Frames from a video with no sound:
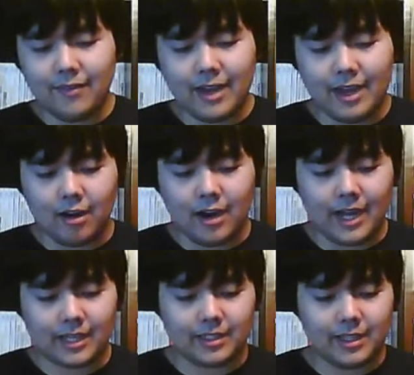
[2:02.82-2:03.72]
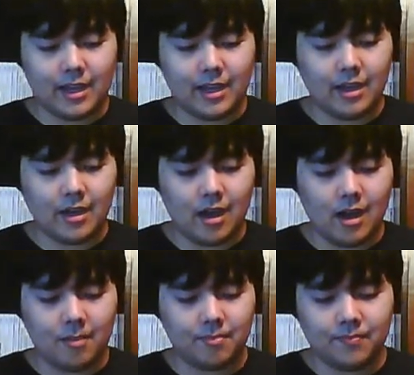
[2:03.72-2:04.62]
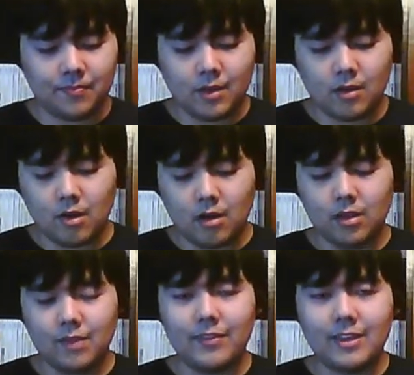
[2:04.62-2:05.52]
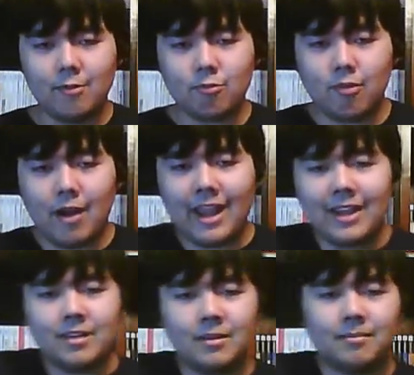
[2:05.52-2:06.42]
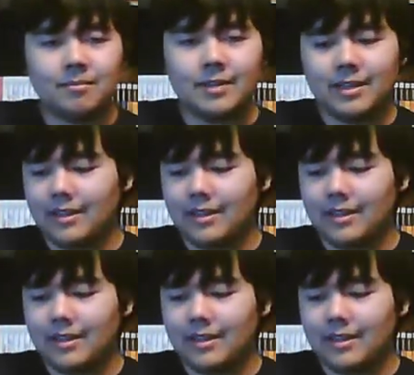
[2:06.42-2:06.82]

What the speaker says: of it are actually all of the random